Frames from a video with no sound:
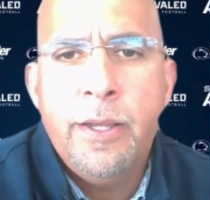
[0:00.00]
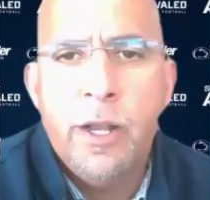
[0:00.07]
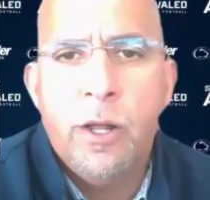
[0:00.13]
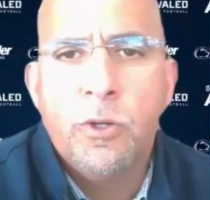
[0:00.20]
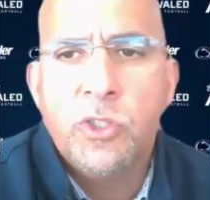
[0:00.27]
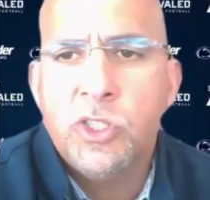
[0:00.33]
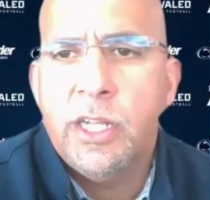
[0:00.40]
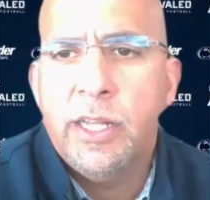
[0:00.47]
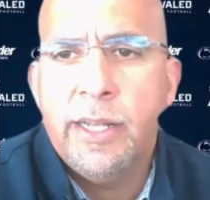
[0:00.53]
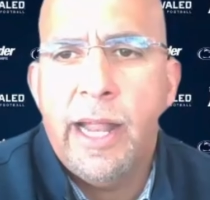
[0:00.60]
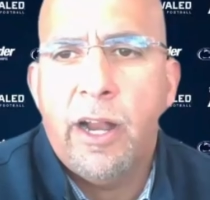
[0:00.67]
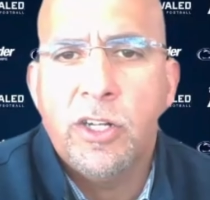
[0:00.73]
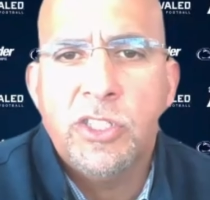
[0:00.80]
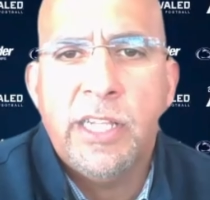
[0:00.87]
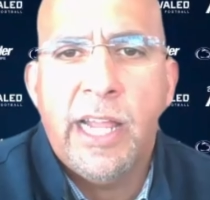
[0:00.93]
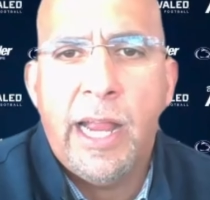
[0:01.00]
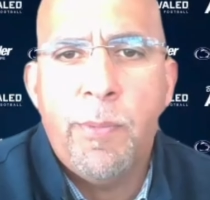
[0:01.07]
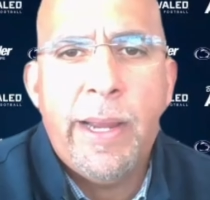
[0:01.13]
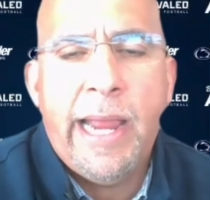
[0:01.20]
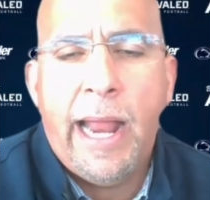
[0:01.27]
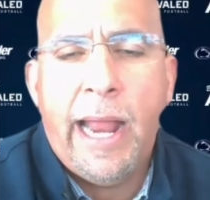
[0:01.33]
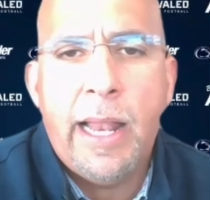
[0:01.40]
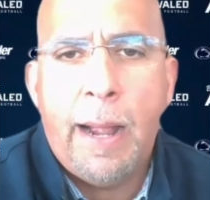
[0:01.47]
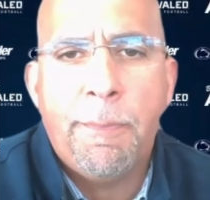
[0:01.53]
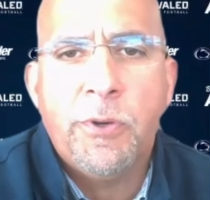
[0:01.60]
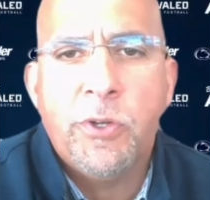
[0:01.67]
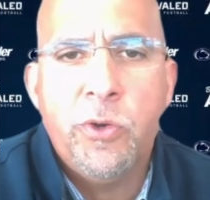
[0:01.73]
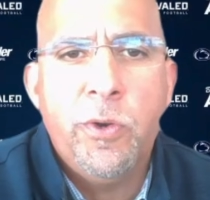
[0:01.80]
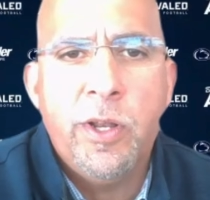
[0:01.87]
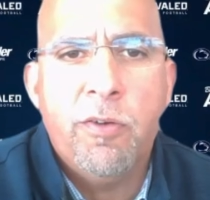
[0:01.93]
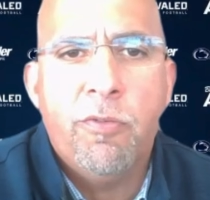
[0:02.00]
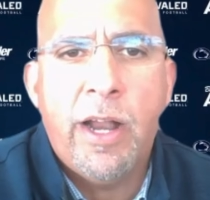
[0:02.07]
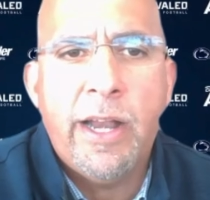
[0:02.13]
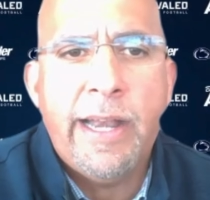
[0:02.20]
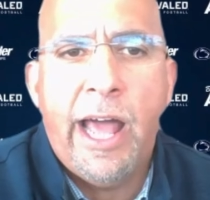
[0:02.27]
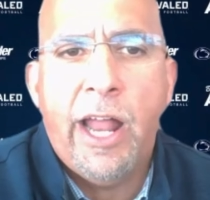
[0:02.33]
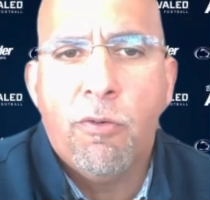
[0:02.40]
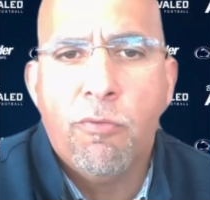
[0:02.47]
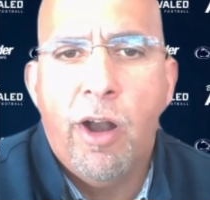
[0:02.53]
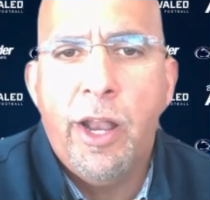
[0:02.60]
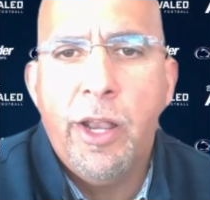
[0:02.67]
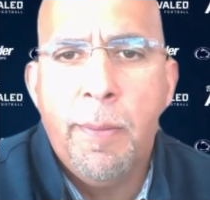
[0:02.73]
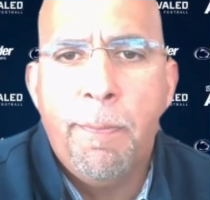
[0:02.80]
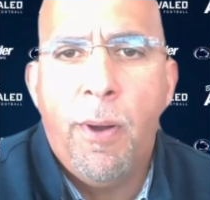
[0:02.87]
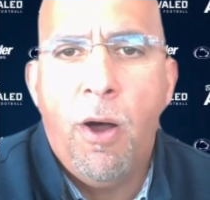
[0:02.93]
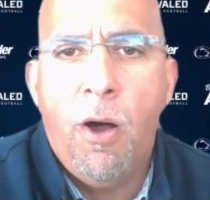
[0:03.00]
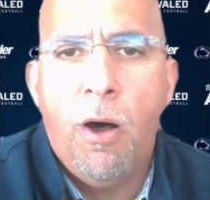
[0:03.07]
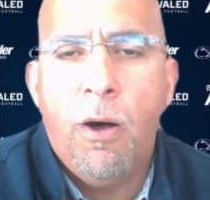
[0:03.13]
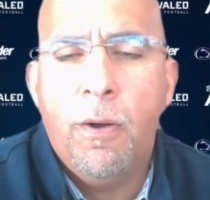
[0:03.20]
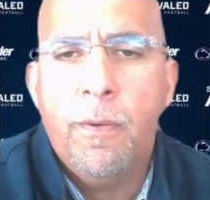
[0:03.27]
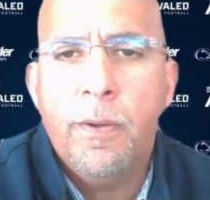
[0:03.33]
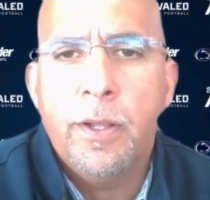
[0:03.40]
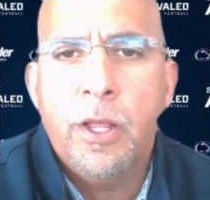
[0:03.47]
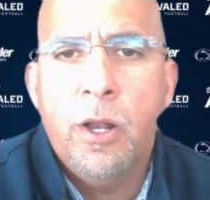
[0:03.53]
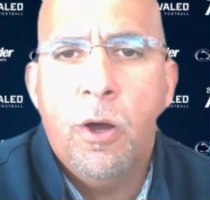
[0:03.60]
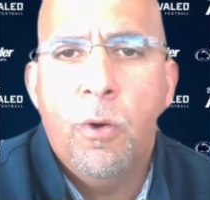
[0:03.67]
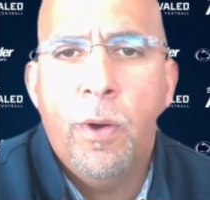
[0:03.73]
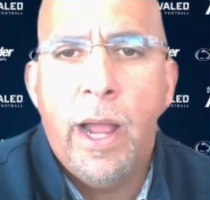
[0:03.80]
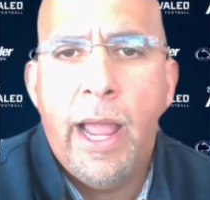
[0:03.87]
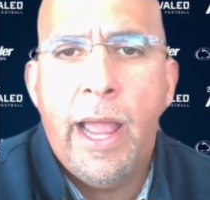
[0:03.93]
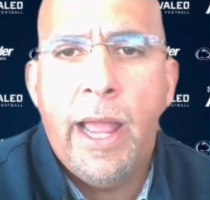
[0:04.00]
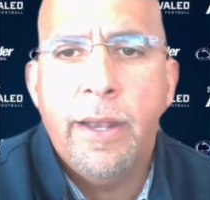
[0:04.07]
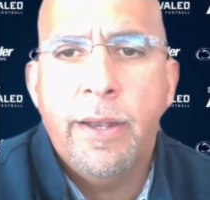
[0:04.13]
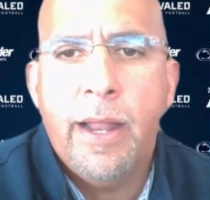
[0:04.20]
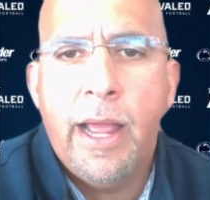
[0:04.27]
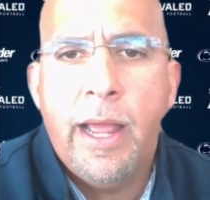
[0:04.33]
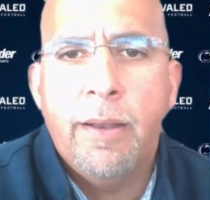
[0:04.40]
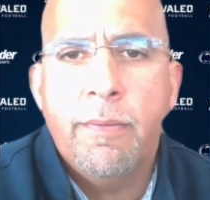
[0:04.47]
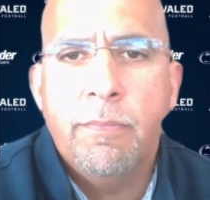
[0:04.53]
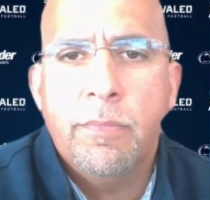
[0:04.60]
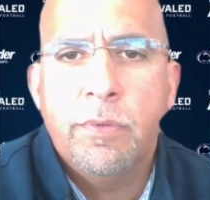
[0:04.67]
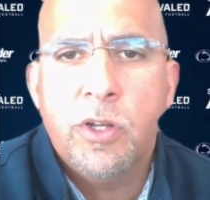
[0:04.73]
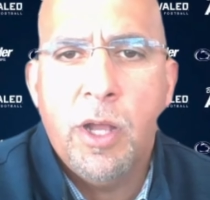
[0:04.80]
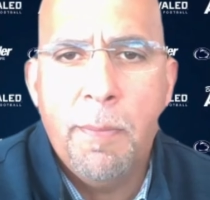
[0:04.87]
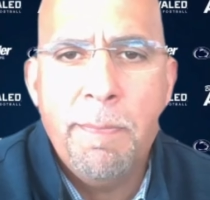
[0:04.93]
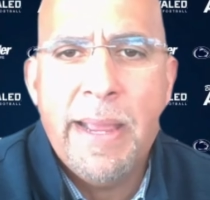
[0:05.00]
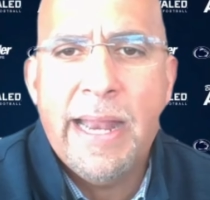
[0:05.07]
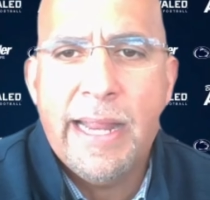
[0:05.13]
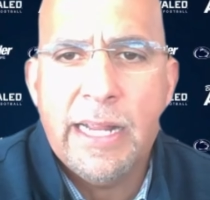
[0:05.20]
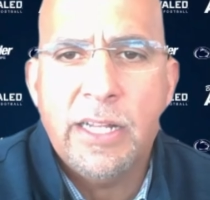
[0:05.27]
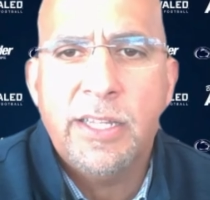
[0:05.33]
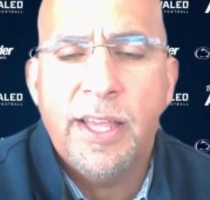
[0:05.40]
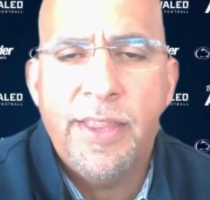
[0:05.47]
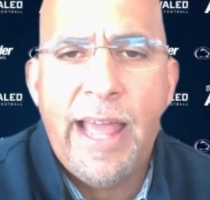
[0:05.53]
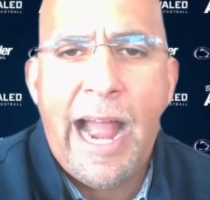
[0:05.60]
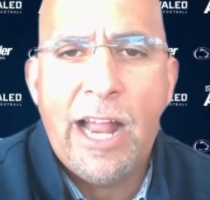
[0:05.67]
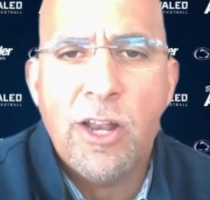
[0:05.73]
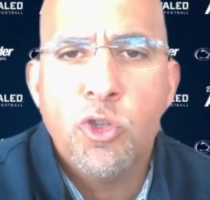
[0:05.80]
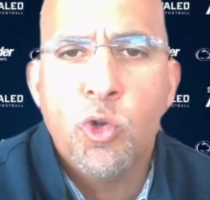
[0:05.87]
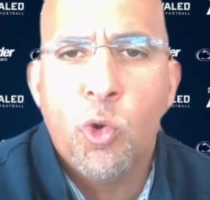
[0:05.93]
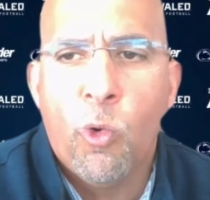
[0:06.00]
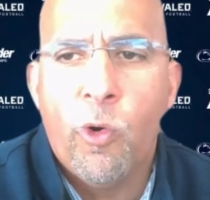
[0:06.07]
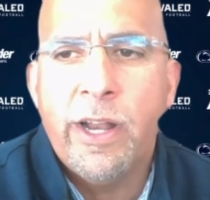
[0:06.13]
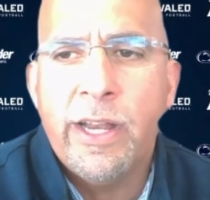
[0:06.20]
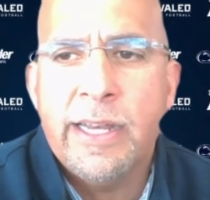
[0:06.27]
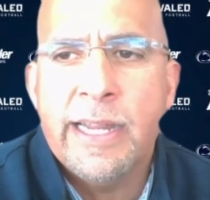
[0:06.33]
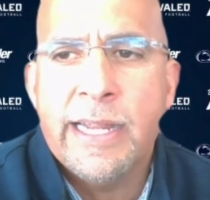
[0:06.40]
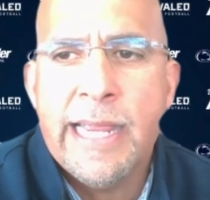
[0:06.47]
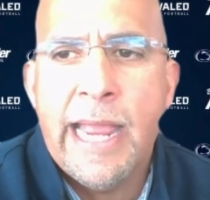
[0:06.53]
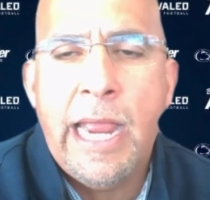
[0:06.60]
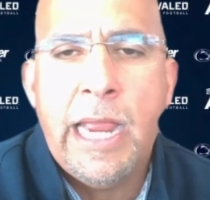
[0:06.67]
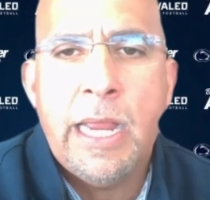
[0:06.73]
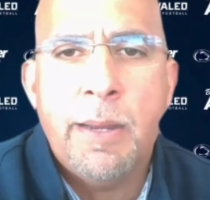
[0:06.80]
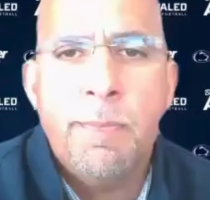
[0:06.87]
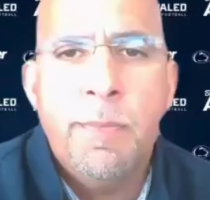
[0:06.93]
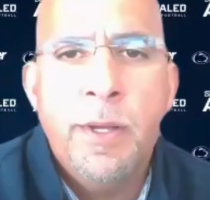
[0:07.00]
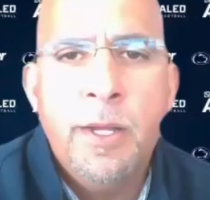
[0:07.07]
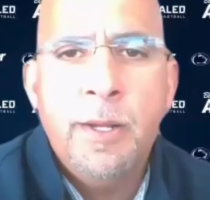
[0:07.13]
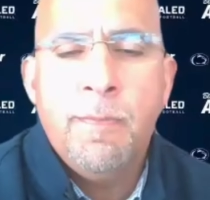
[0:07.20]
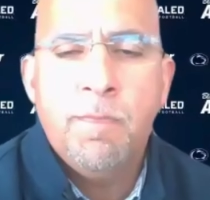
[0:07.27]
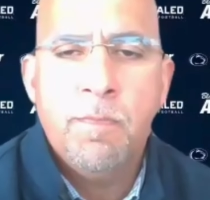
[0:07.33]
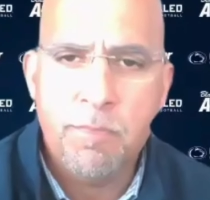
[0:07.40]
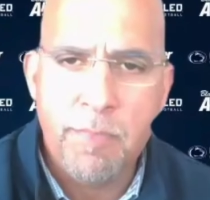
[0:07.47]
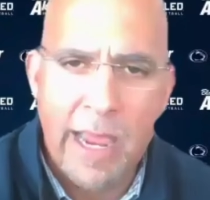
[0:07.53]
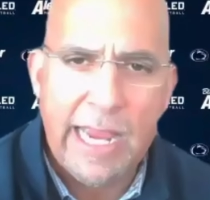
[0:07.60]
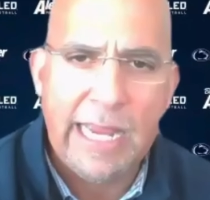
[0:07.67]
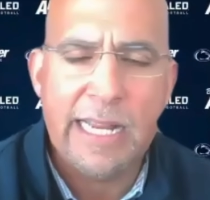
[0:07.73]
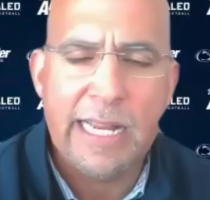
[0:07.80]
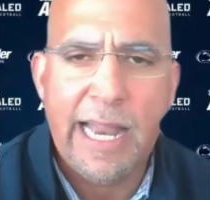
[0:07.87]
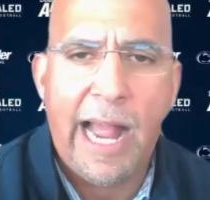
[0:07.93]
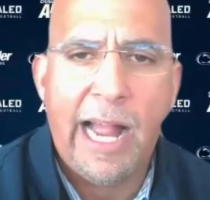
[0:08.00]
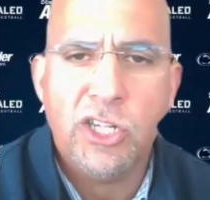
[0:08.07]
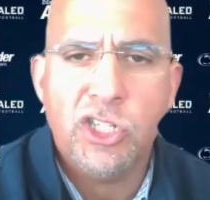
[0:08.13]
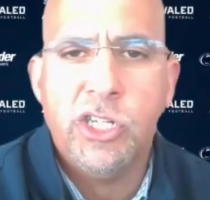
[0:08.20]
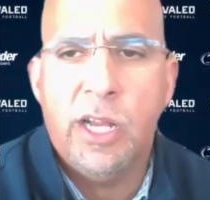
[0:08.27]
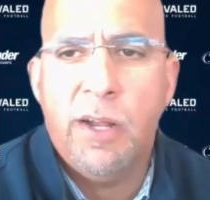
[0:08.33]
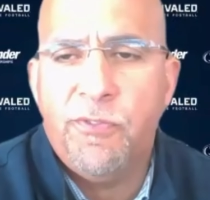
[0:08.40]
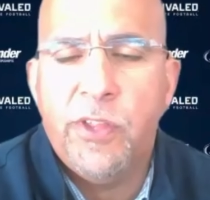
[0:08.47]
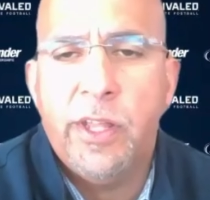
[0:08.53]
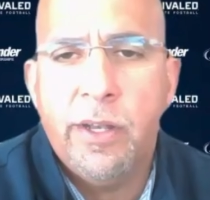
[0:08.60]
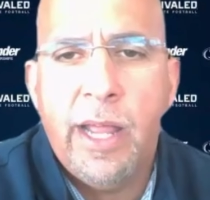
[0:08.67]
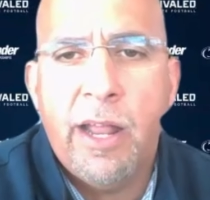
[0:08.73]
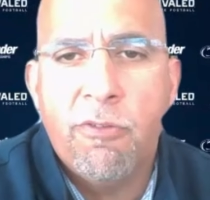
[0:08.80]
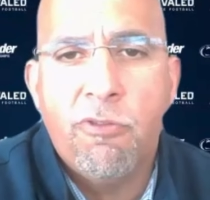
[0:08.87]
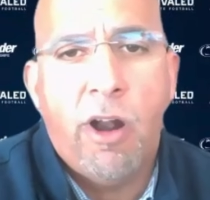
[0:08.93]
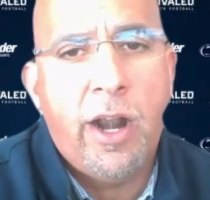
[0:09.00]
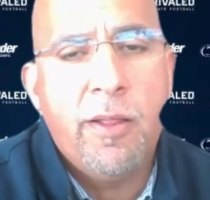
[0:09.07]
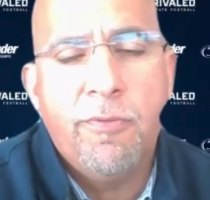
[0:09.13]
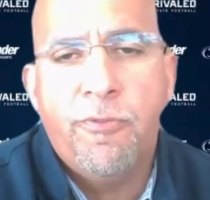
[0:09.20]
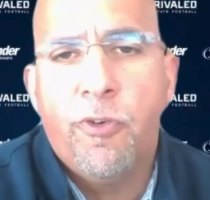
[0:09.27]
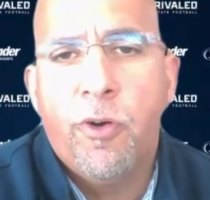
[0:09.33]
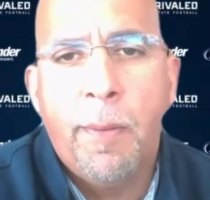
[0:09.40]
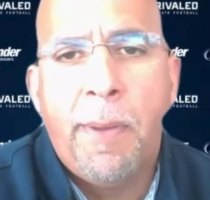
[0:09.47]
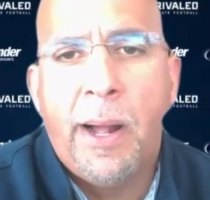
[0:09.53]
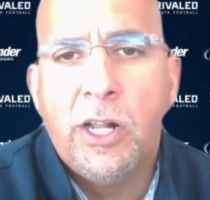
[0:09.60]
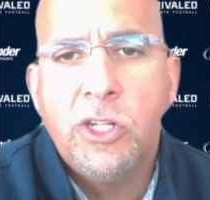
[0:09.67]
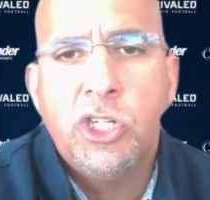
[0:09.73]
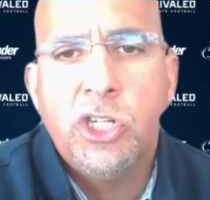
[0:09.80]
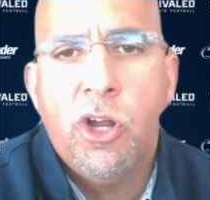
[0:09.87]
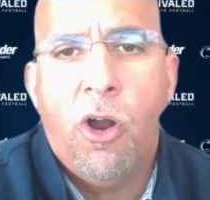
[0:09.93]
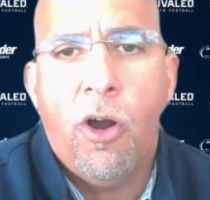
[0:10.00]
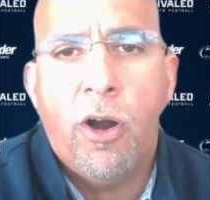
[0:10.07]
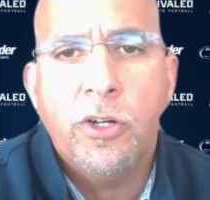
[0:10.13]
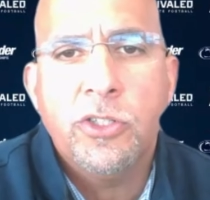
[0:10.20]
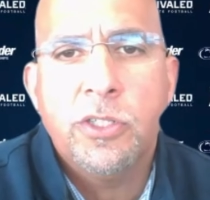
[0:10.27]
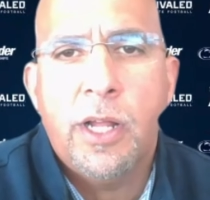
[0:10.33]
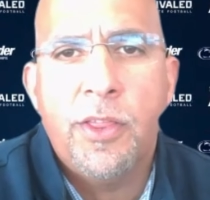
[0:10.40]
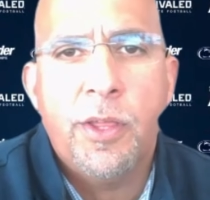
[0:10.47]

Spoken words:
you know, sitting there and saying, we got an opportunity right now to run the ball, you know, and committing to that during the game, making that shift and running for a bunch of yards.